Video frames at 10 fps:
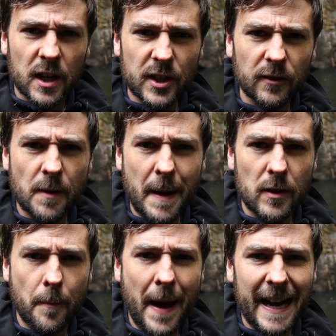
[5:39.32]
Sorry about
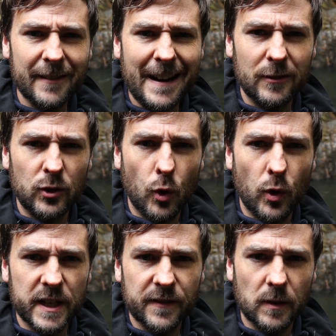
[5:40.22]
the background
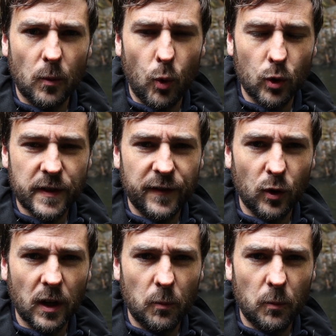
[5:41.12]
noise from the waterfall.